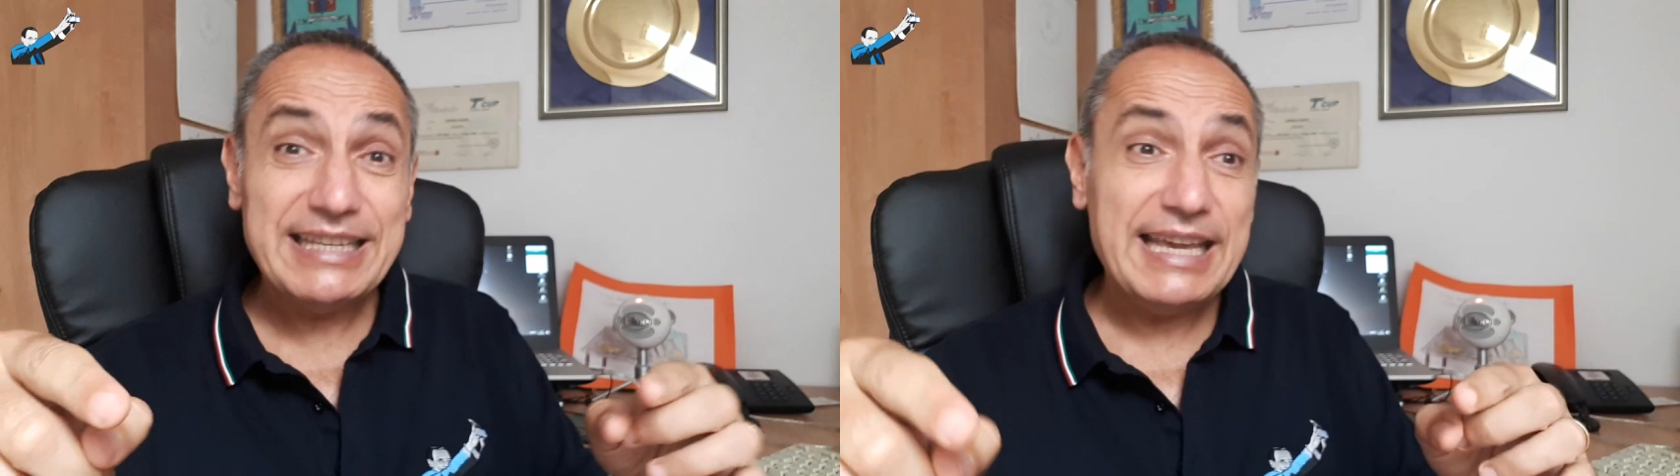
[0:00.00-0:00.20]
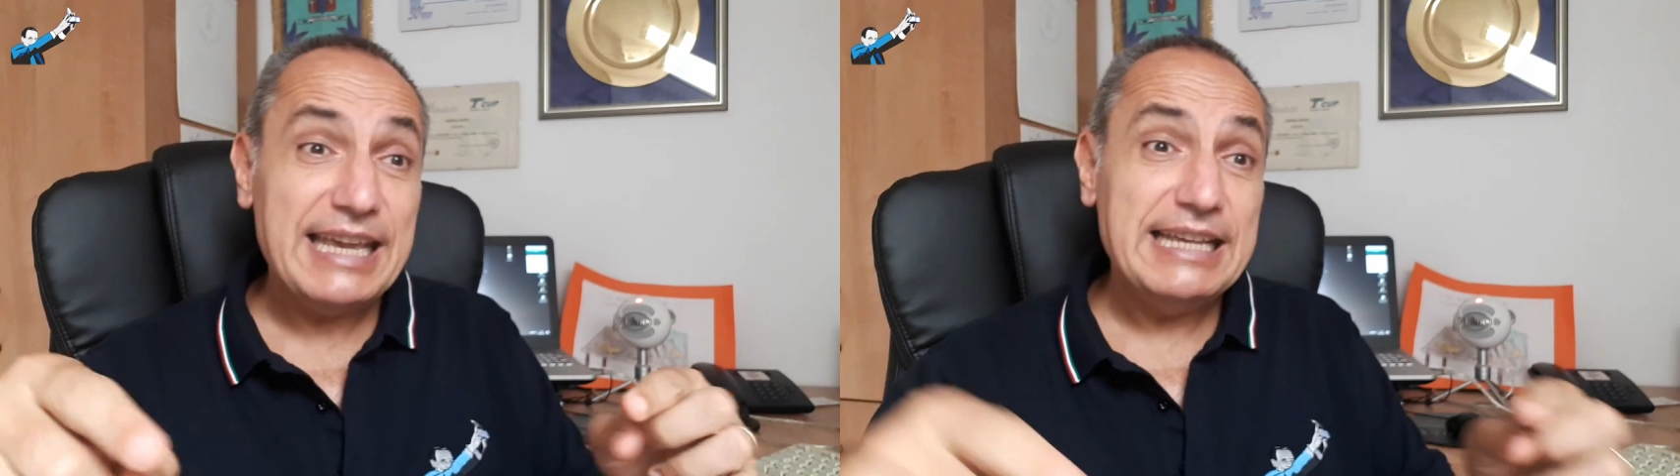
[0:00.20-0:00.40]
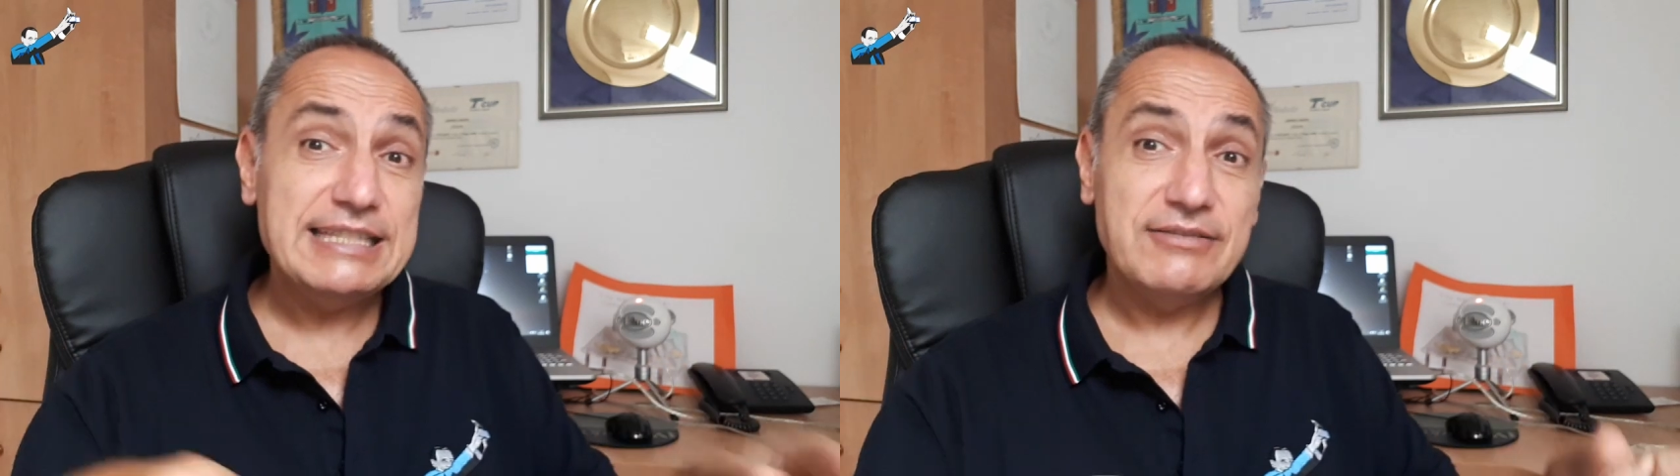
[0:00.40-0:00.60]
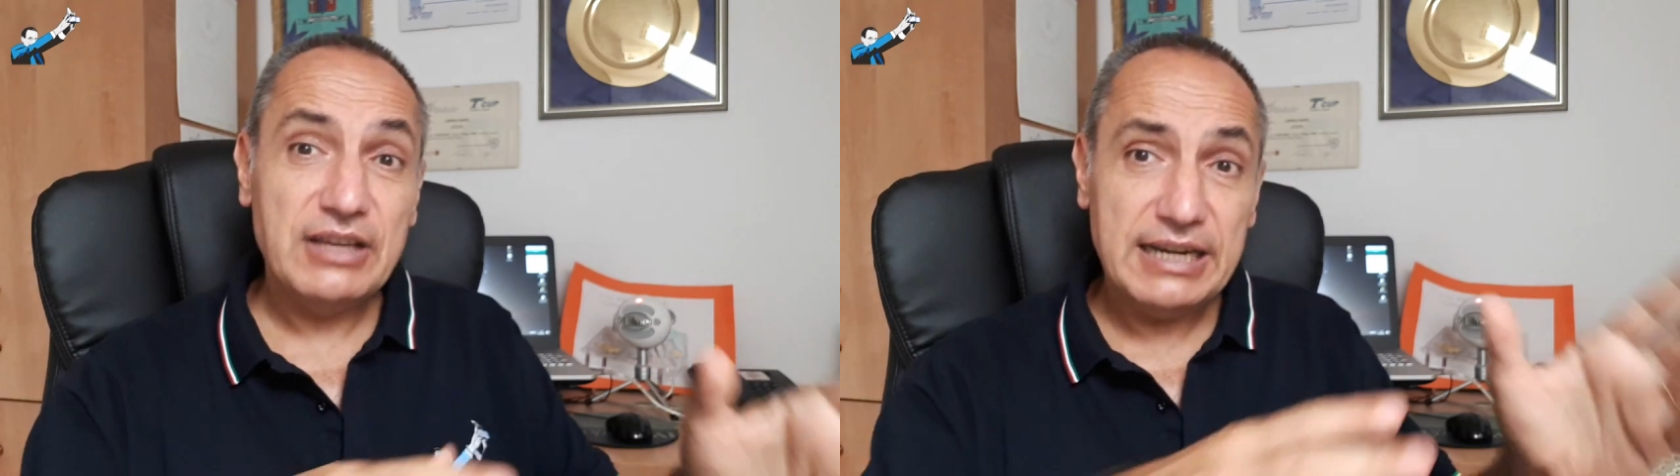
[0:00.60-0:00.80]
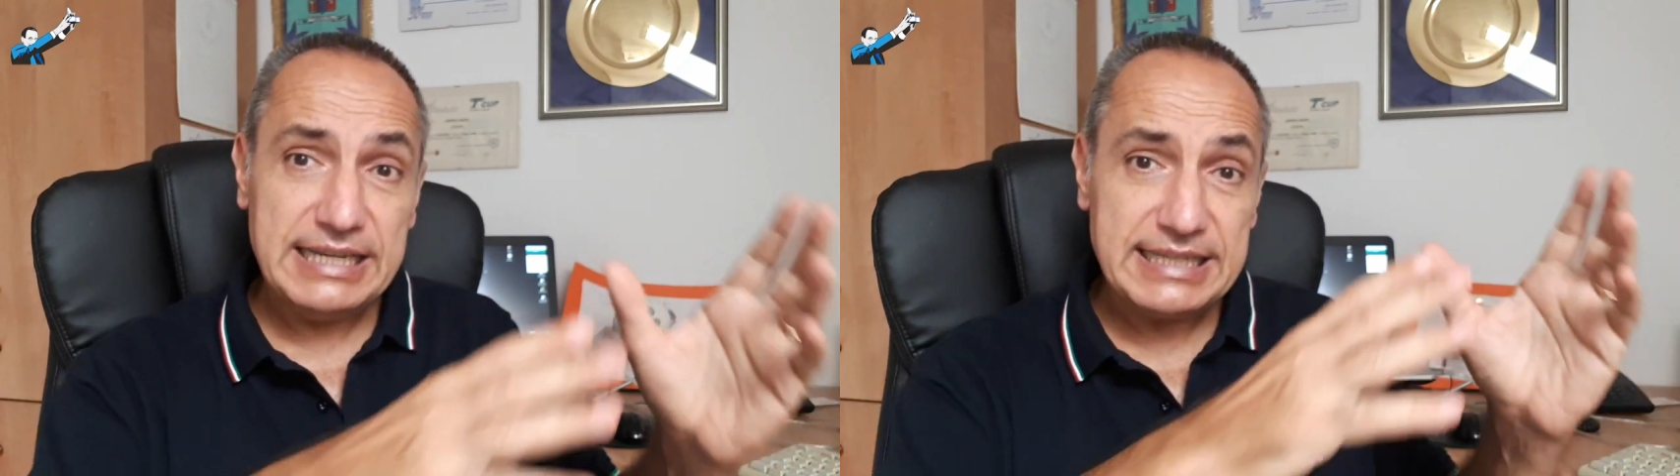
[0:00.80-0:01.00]
case,
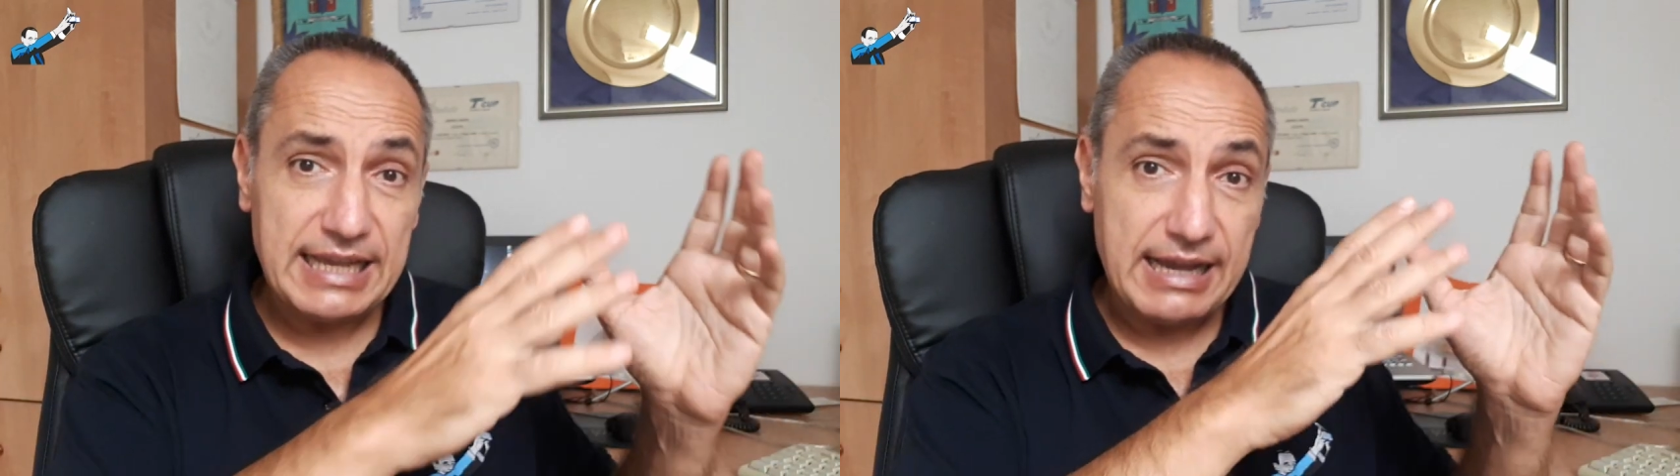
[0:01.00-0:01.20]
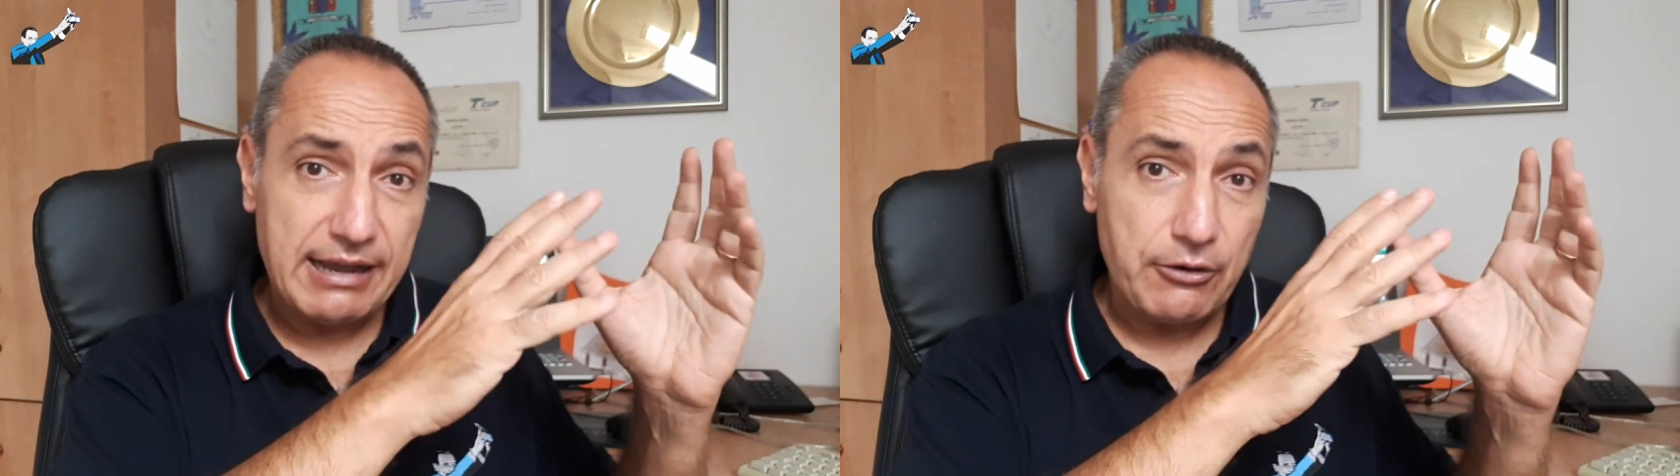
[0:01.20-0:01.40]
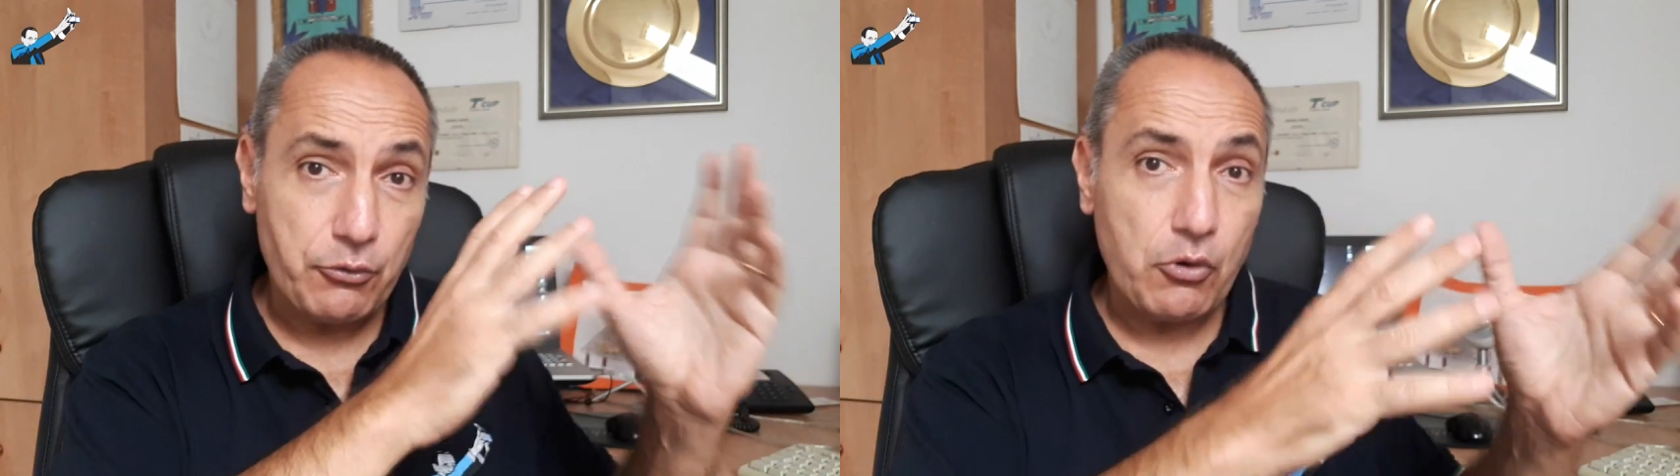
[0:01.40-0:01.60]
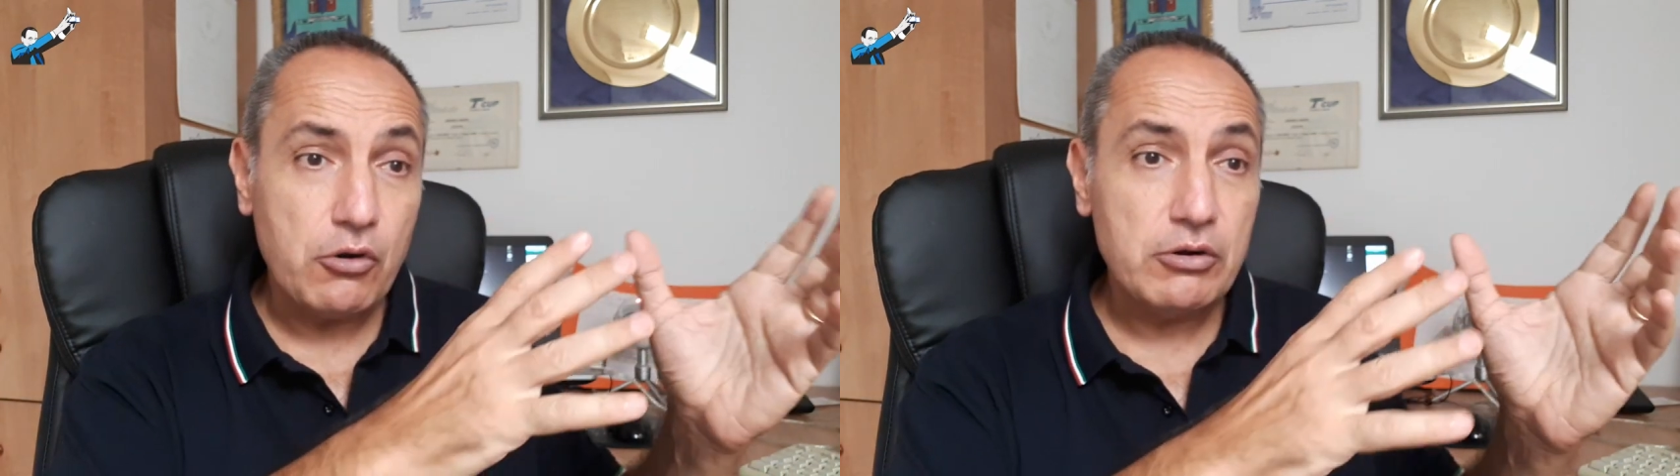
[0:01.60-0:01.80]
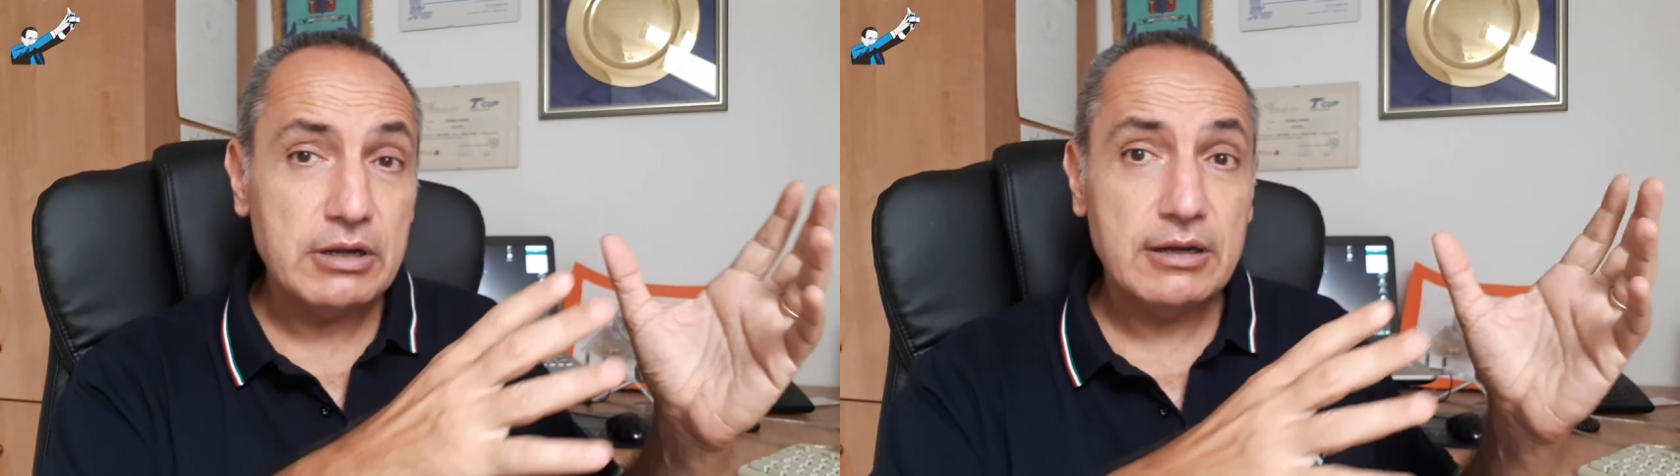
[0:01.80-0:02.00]
there is a
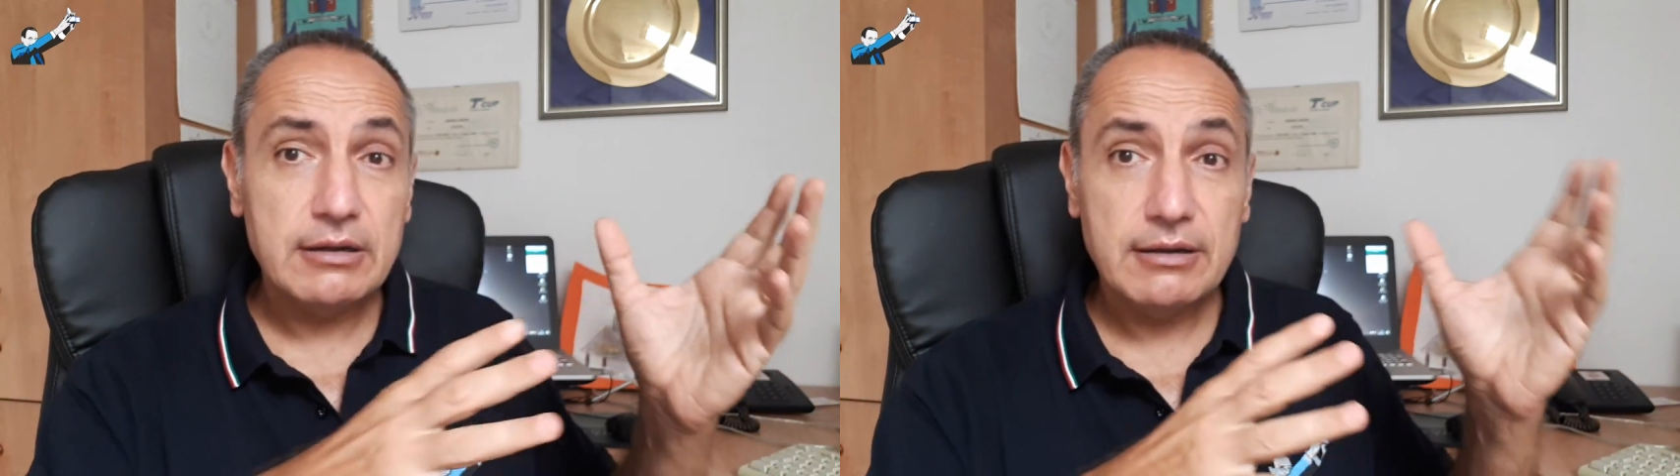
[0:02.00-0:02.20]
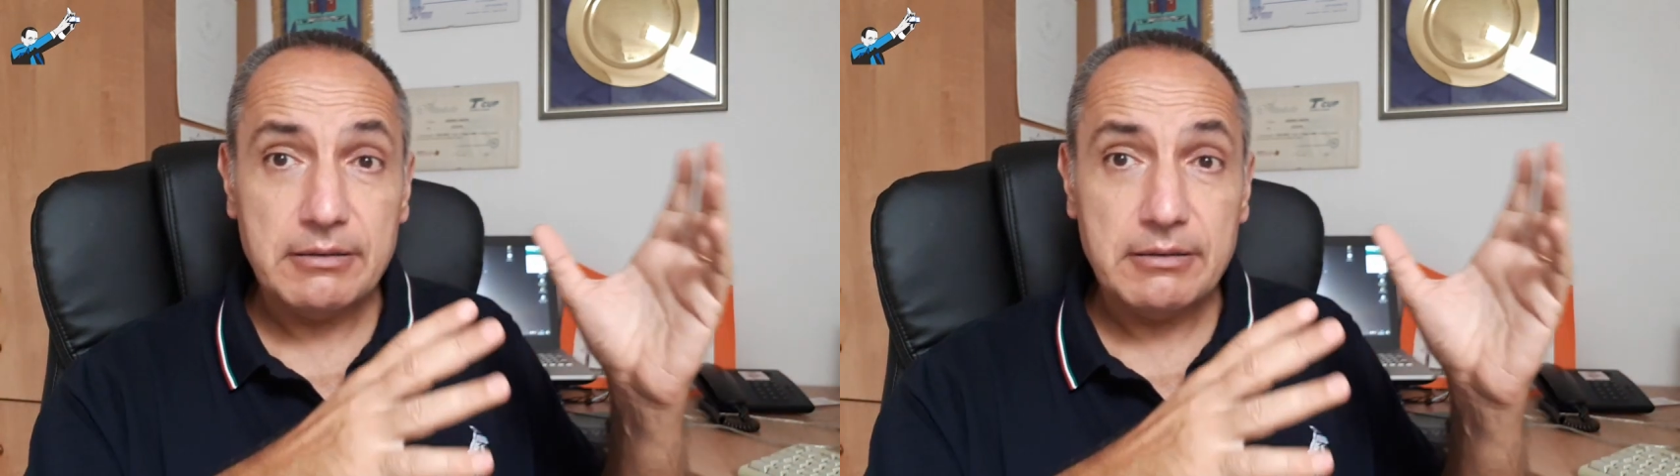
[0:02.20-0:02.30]
wrong